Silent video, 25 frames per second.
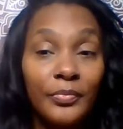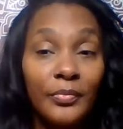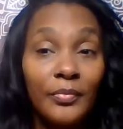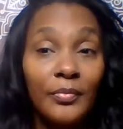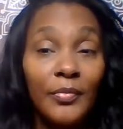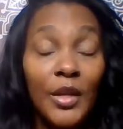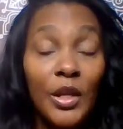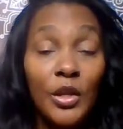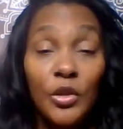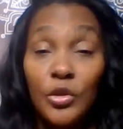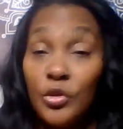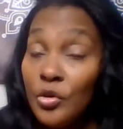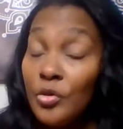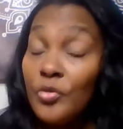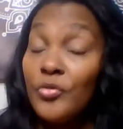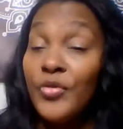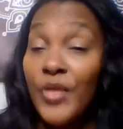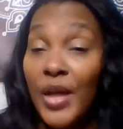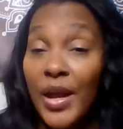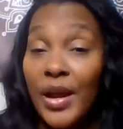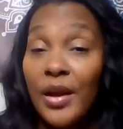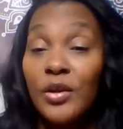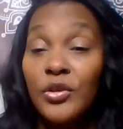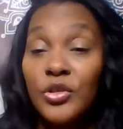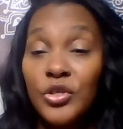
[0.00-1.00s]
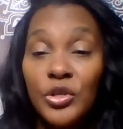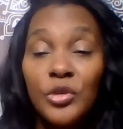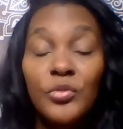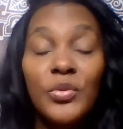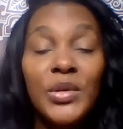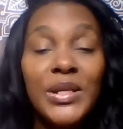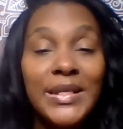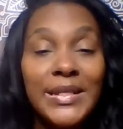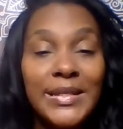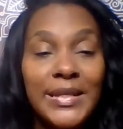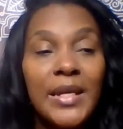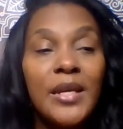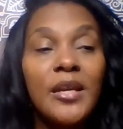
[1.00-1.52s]
you're there to
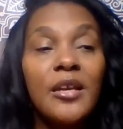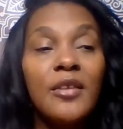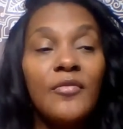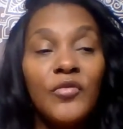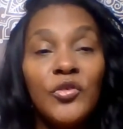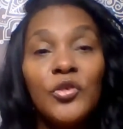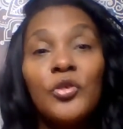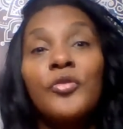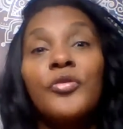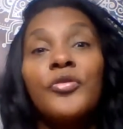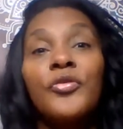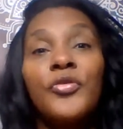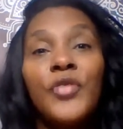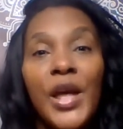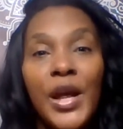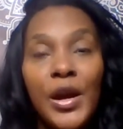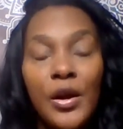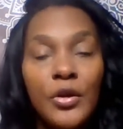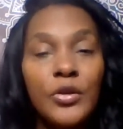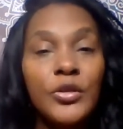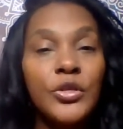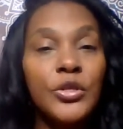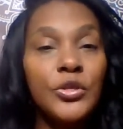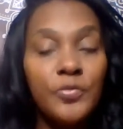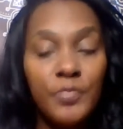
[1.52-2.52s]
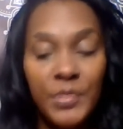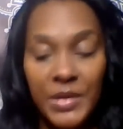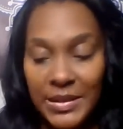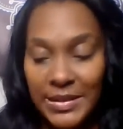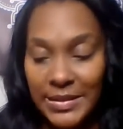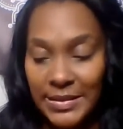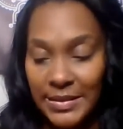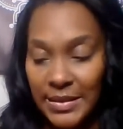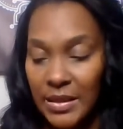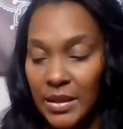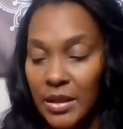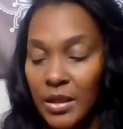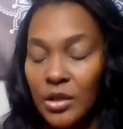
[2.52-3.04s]
receive. You're there to be
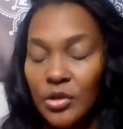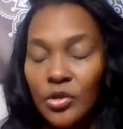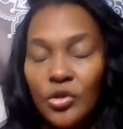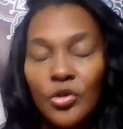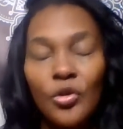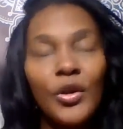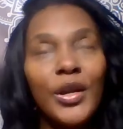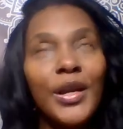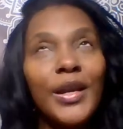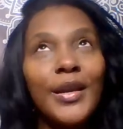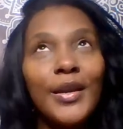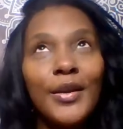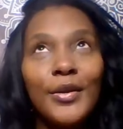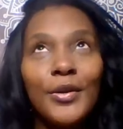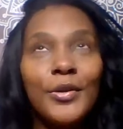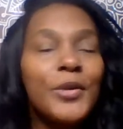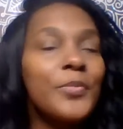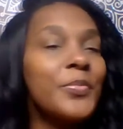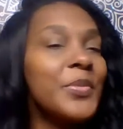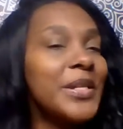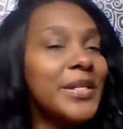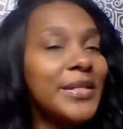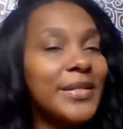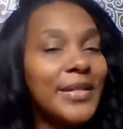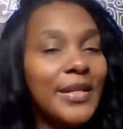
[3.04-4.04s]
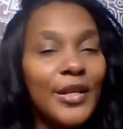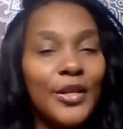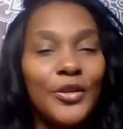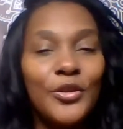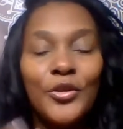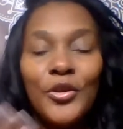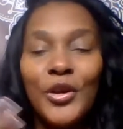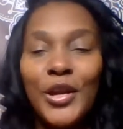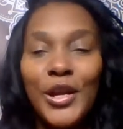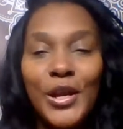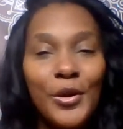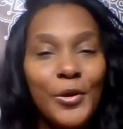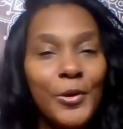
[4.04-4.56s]
seen. You're here to be seen. You're
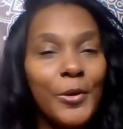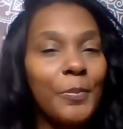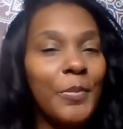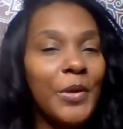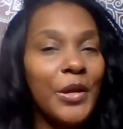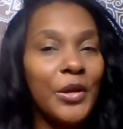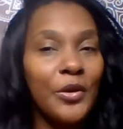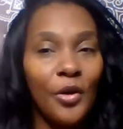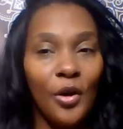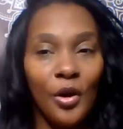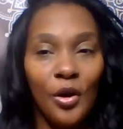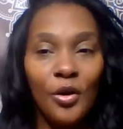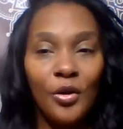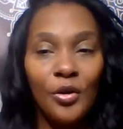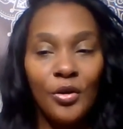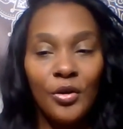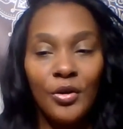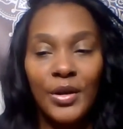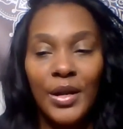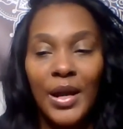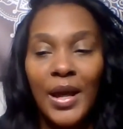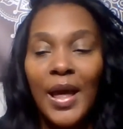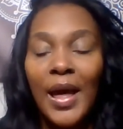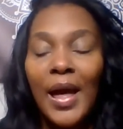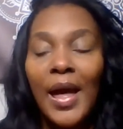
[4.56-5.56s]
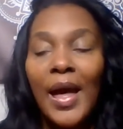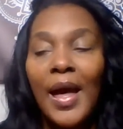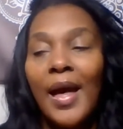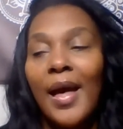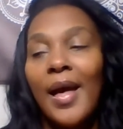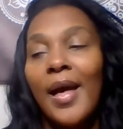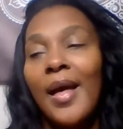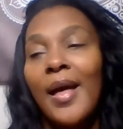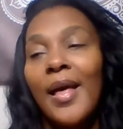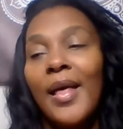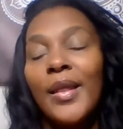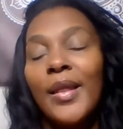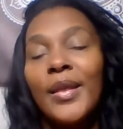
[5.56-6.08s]
here to be heard.
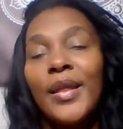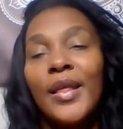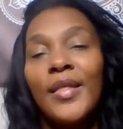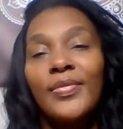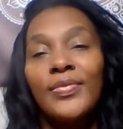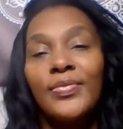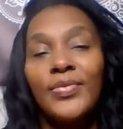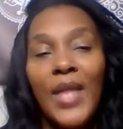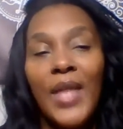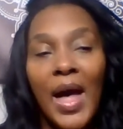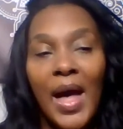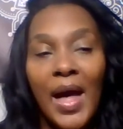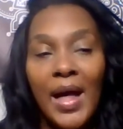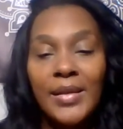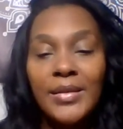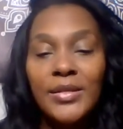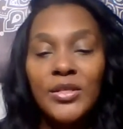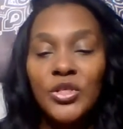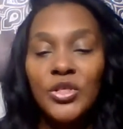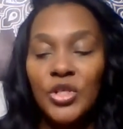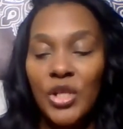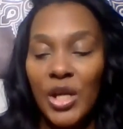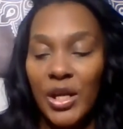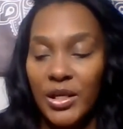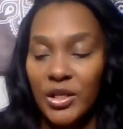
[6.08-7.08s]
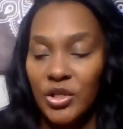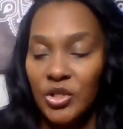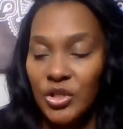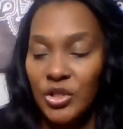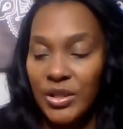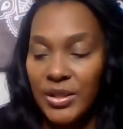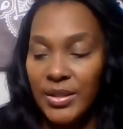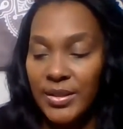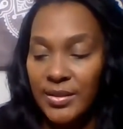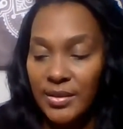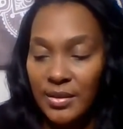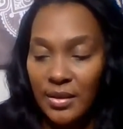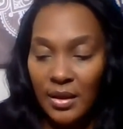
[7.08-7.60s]
And that
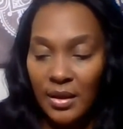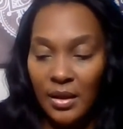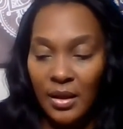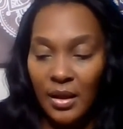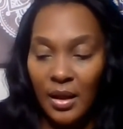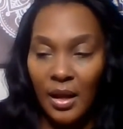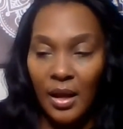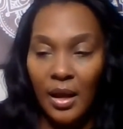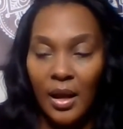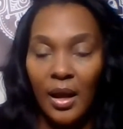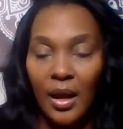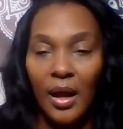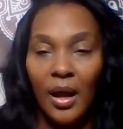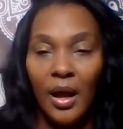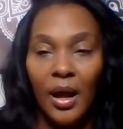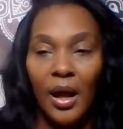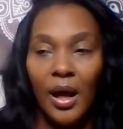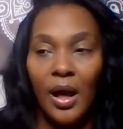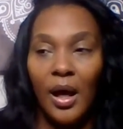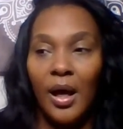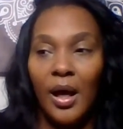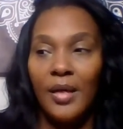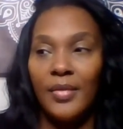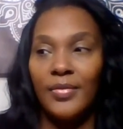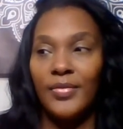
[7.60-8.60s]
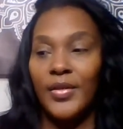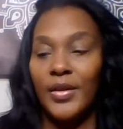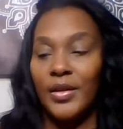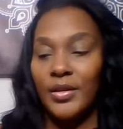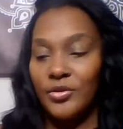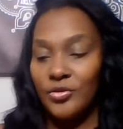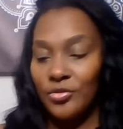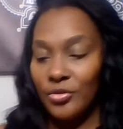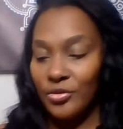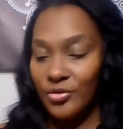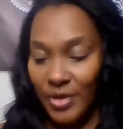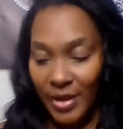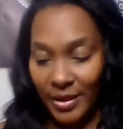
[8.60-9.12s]
changes the
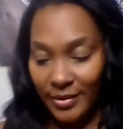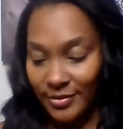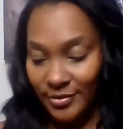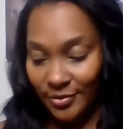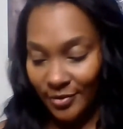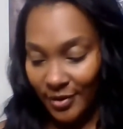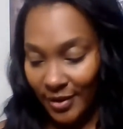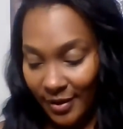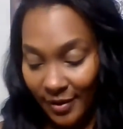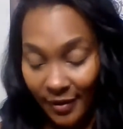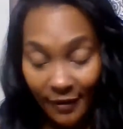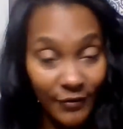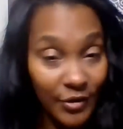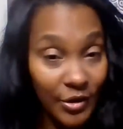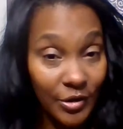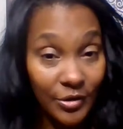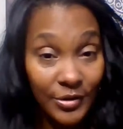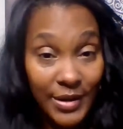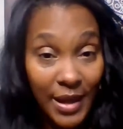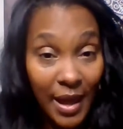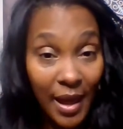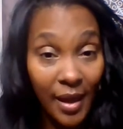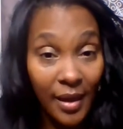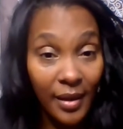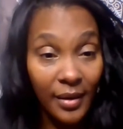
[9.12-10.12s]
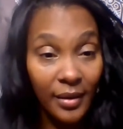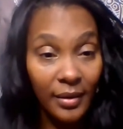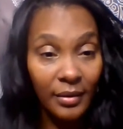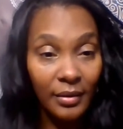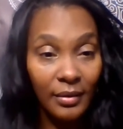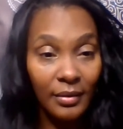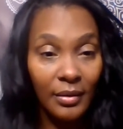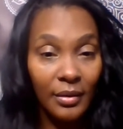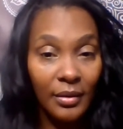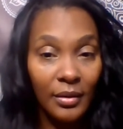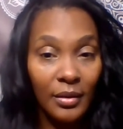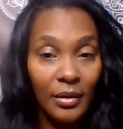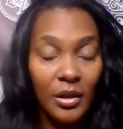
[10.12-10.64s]
trajectory of your day.
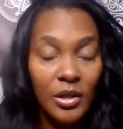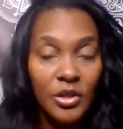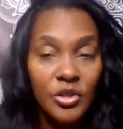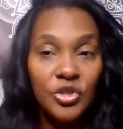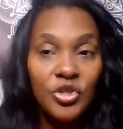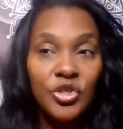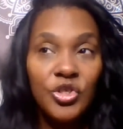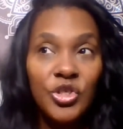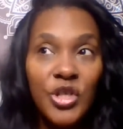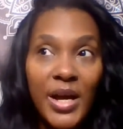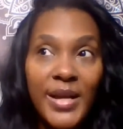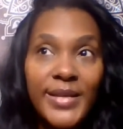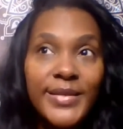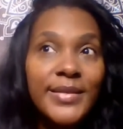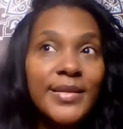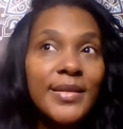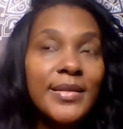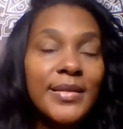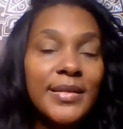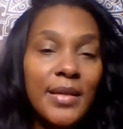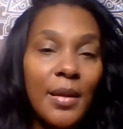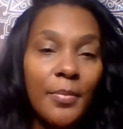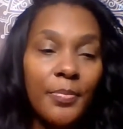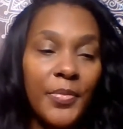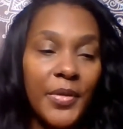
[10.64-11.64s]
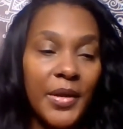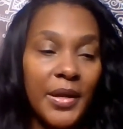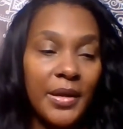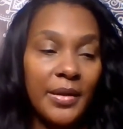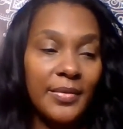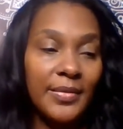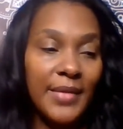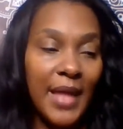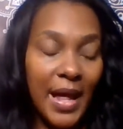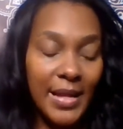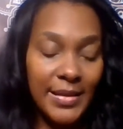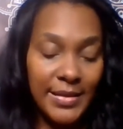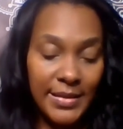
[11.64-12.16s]
Just something
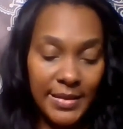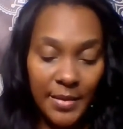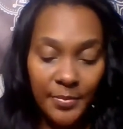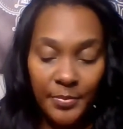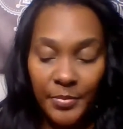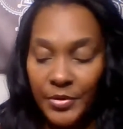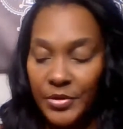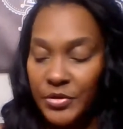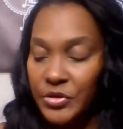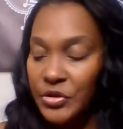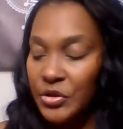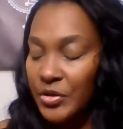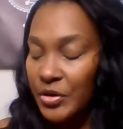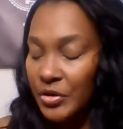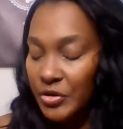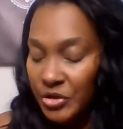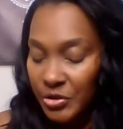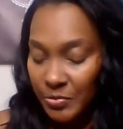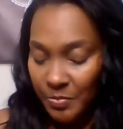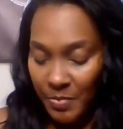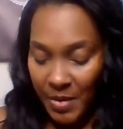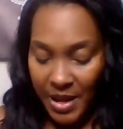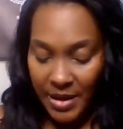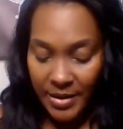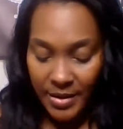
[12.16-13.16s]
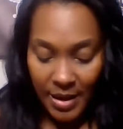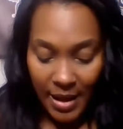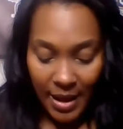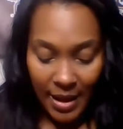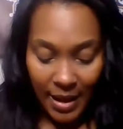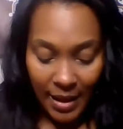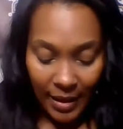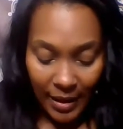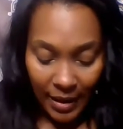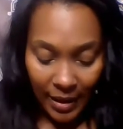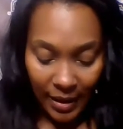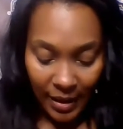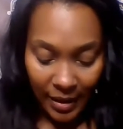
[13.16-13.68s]
that simple. So there's been
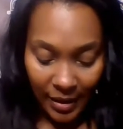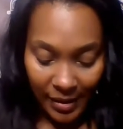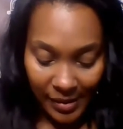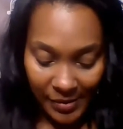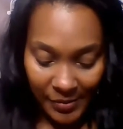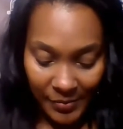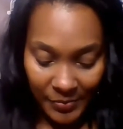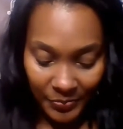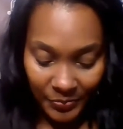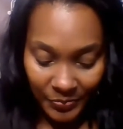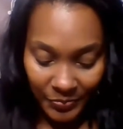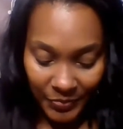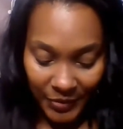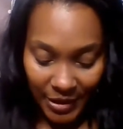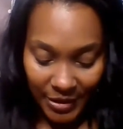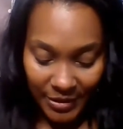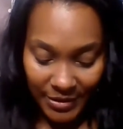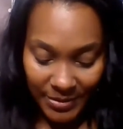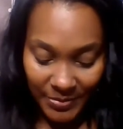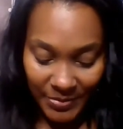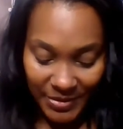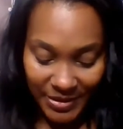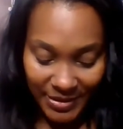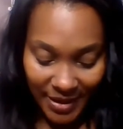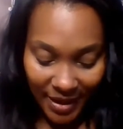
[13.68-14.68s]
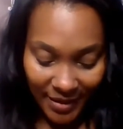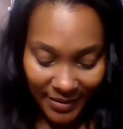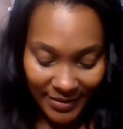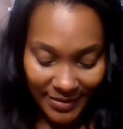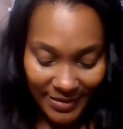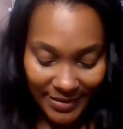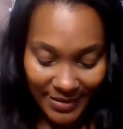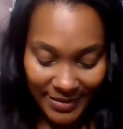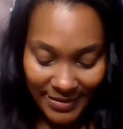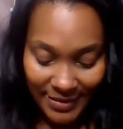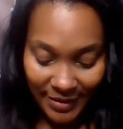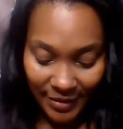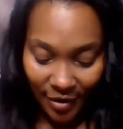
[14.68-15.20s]
some
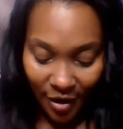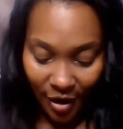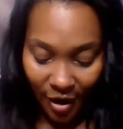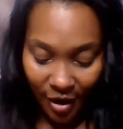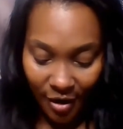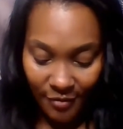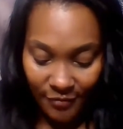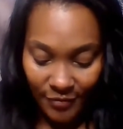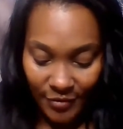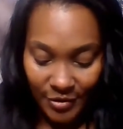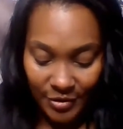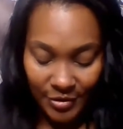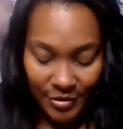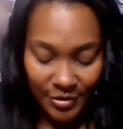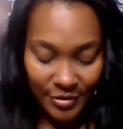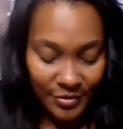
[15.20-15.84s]
studies at Harvard,